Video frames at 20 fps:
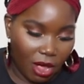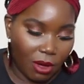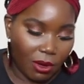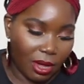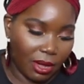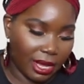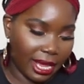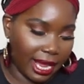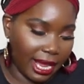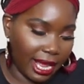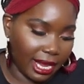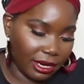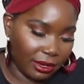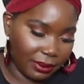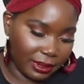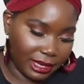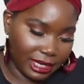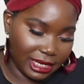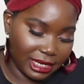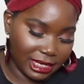Oh, okay, I know
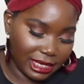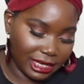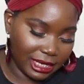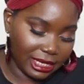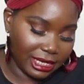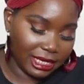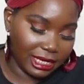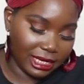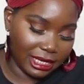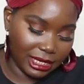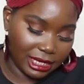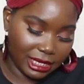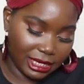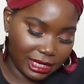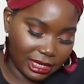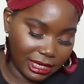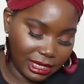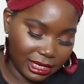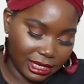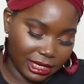what this is. This
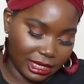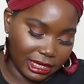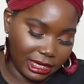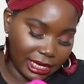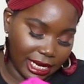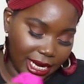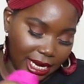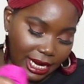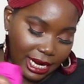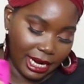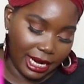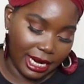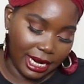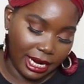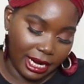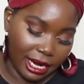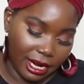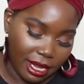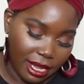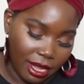is
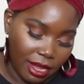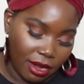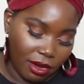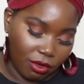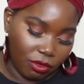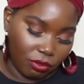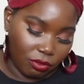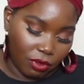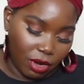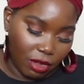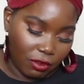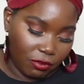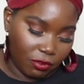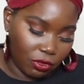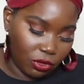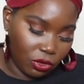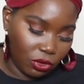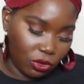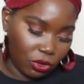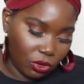a
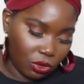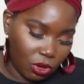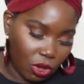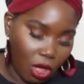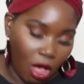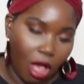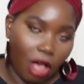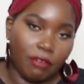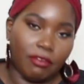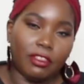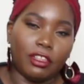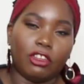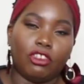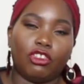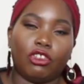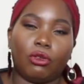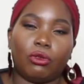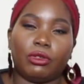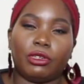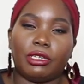ruffle off the
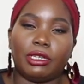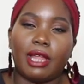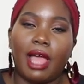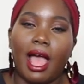shoulder